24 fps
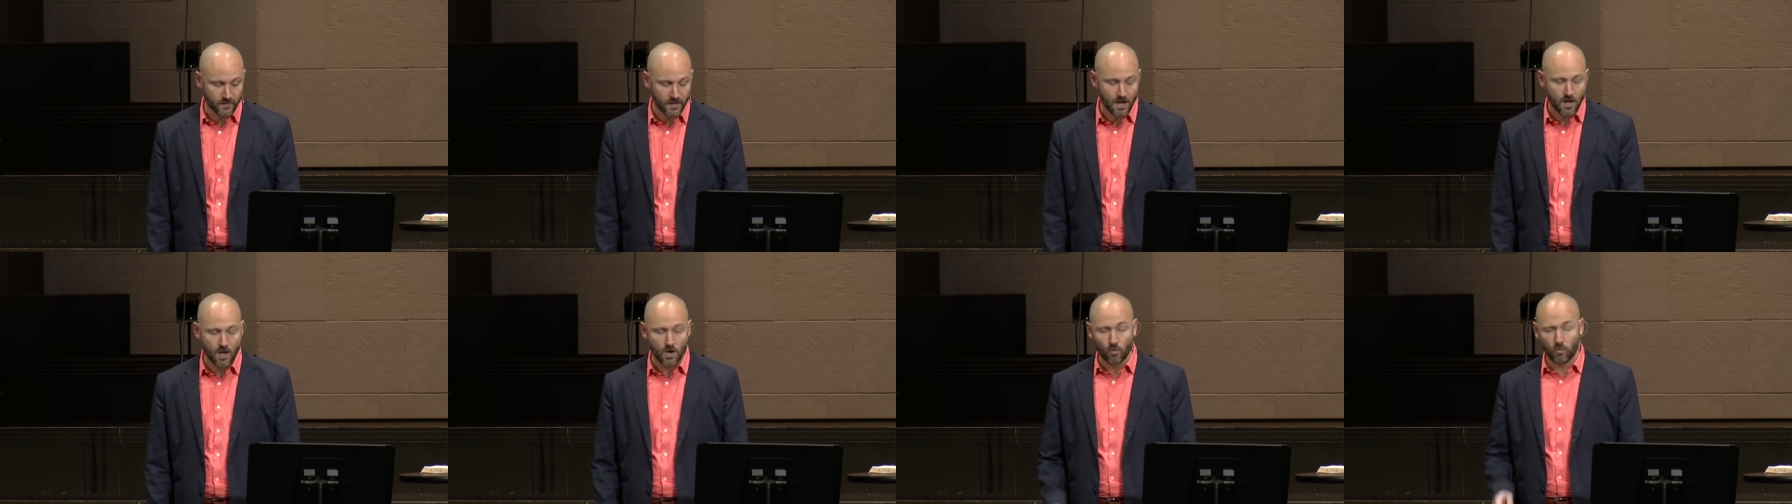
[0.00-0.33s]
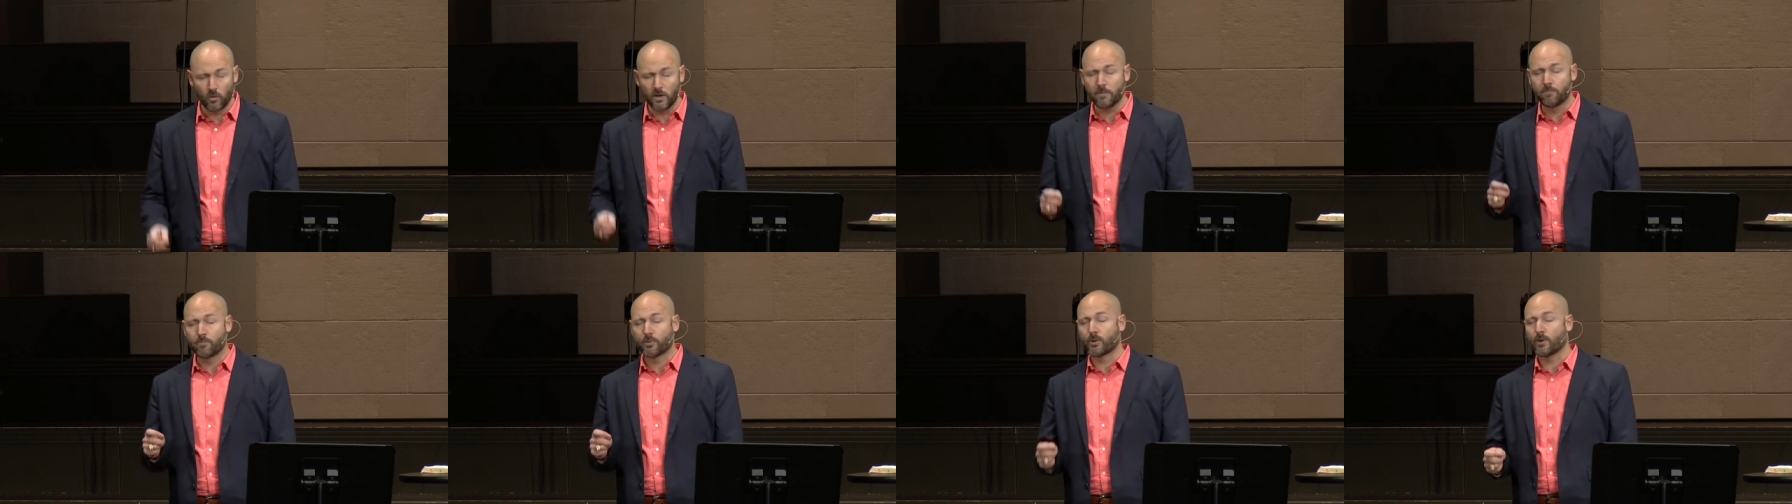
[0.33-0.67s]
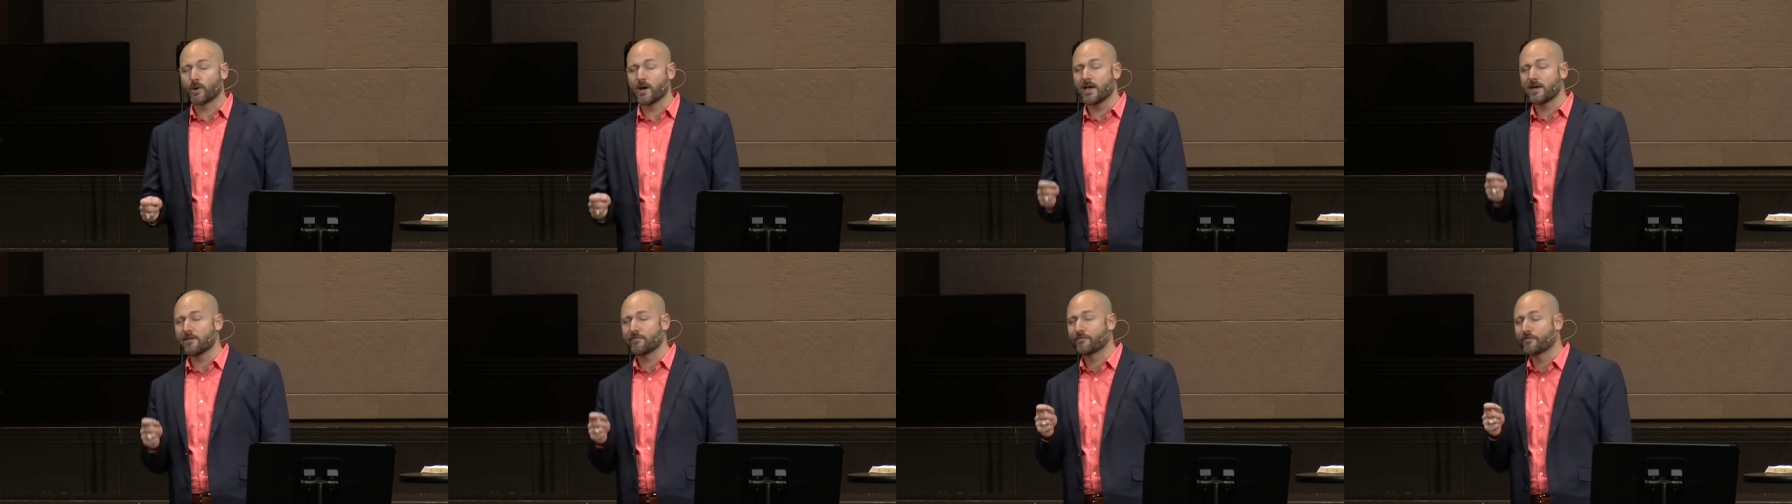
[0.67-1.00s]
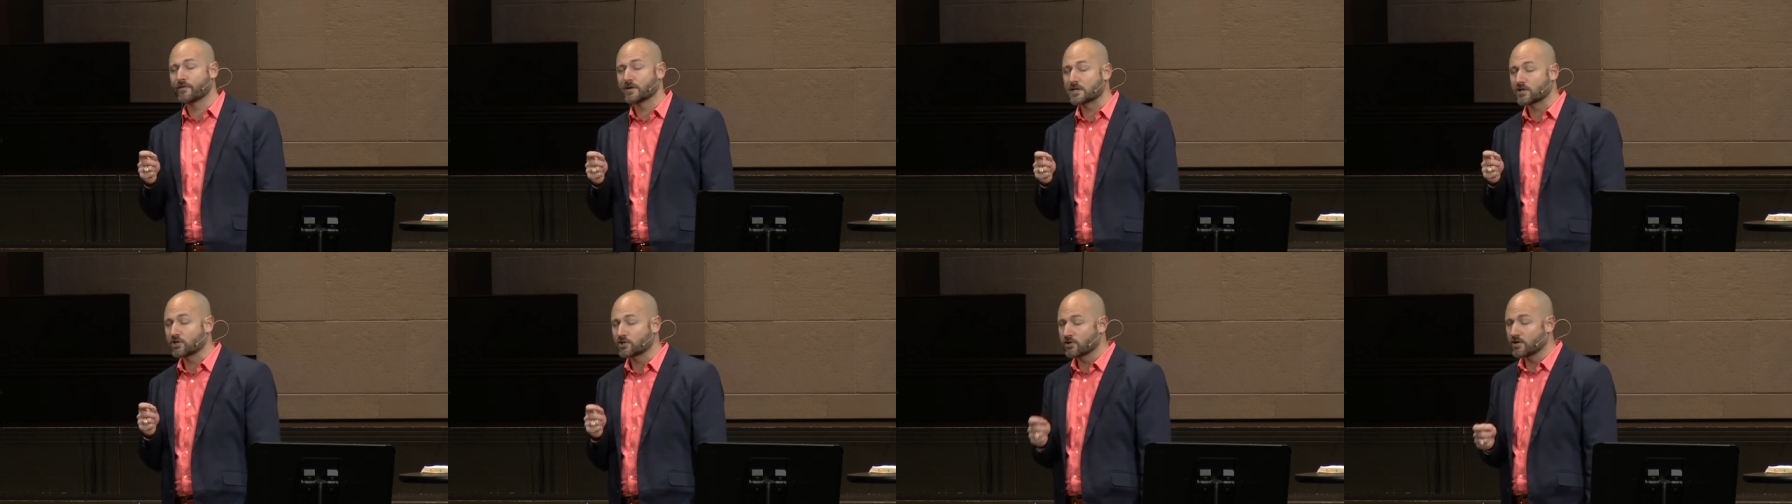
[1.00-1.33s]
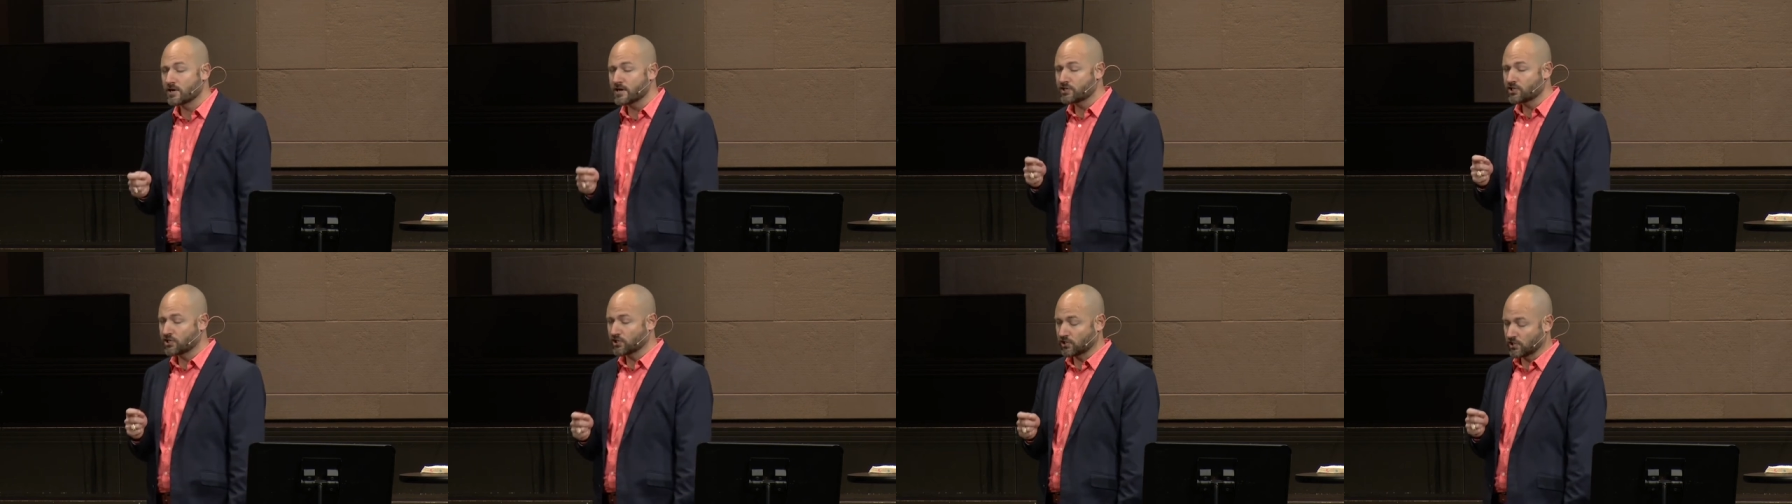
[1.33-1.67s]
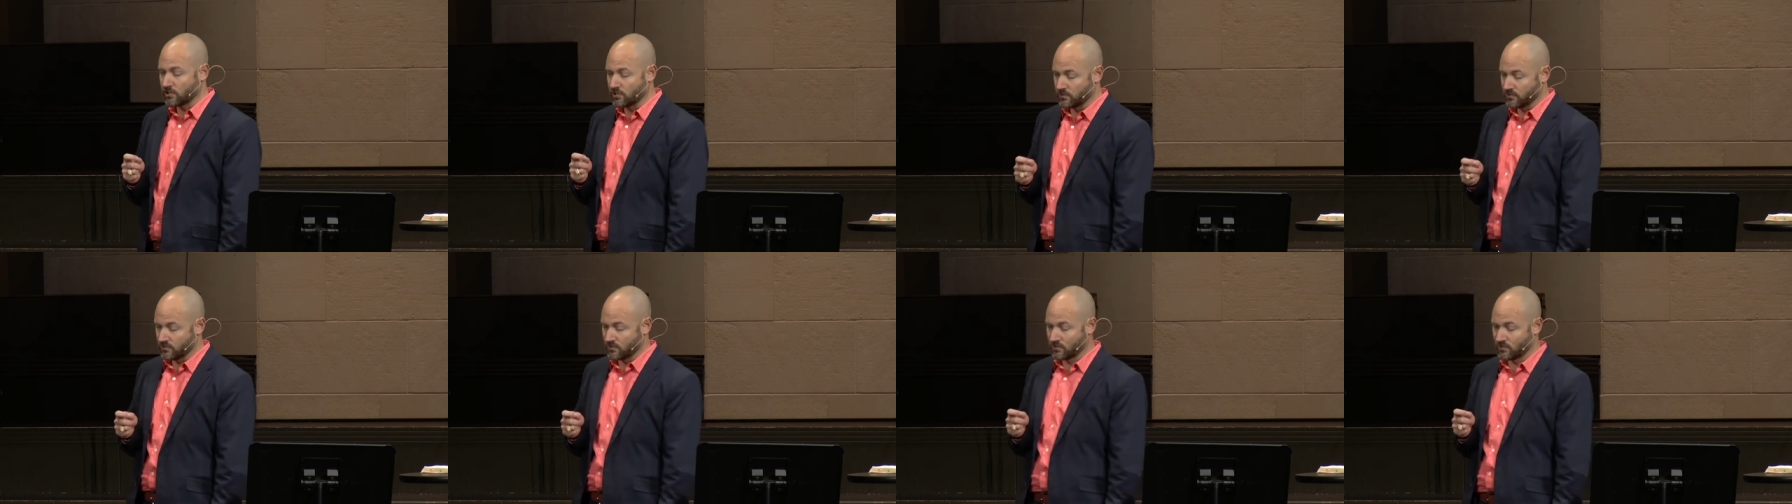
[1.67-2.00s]
We pray for
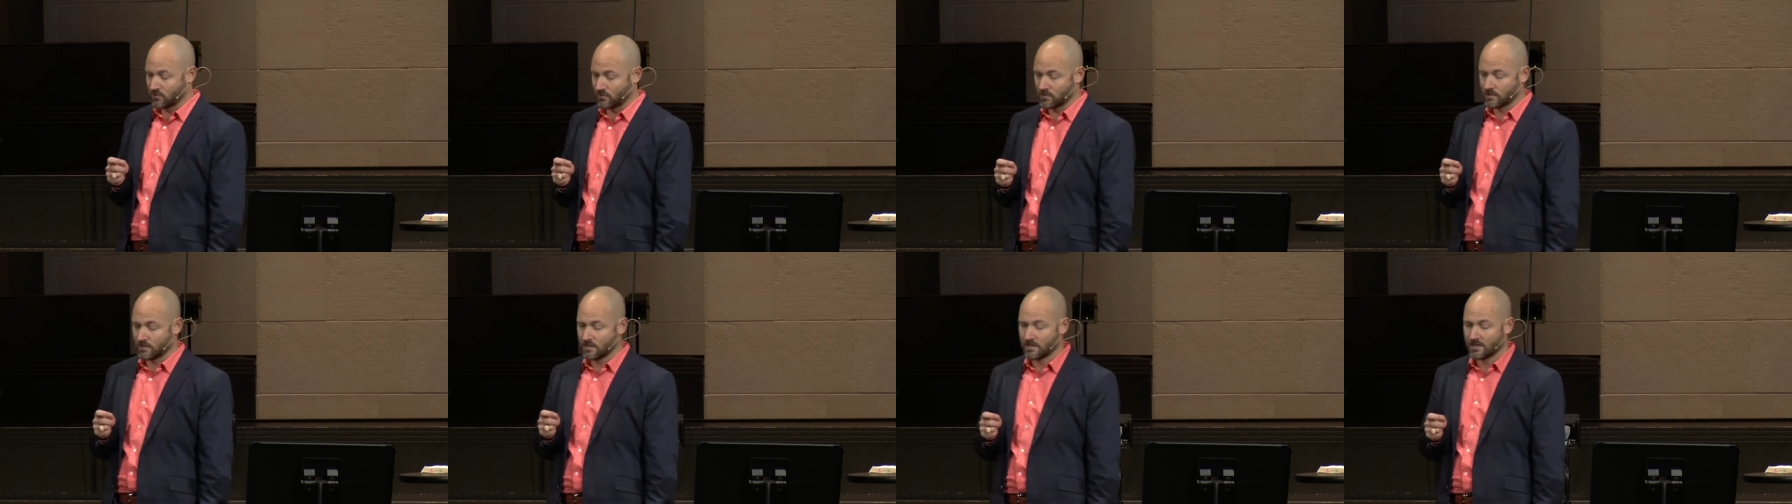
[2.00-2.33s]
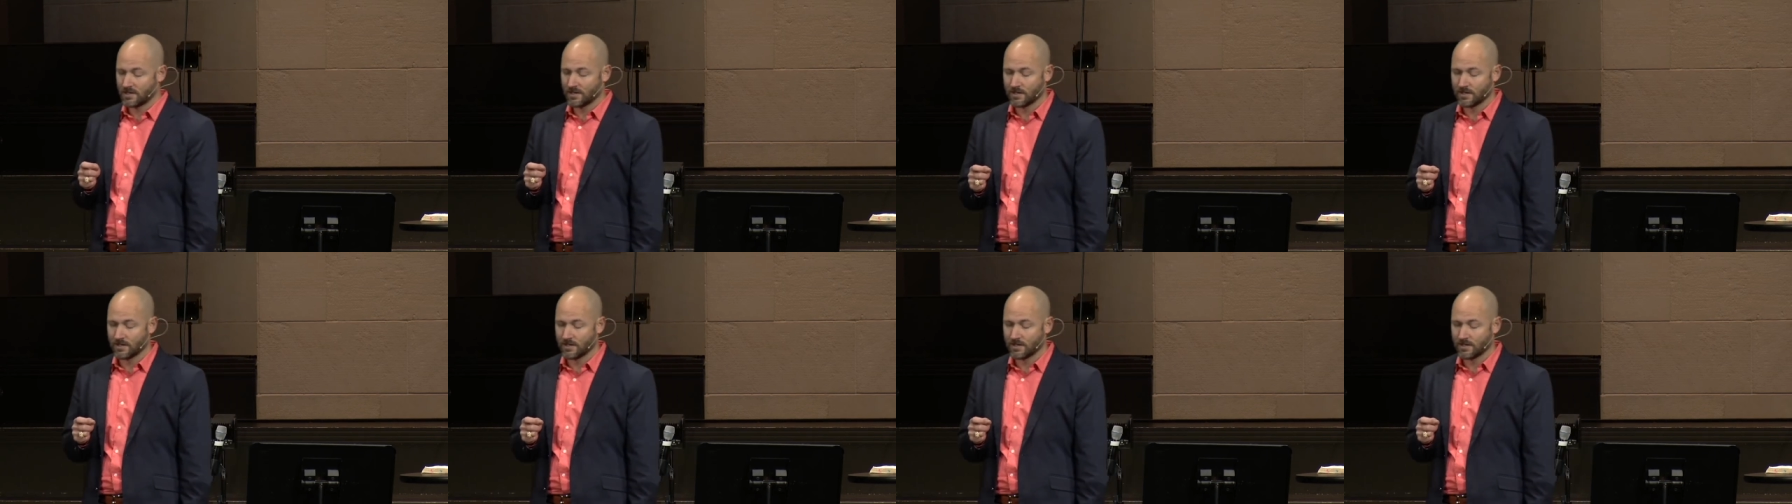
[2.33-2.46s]
Christians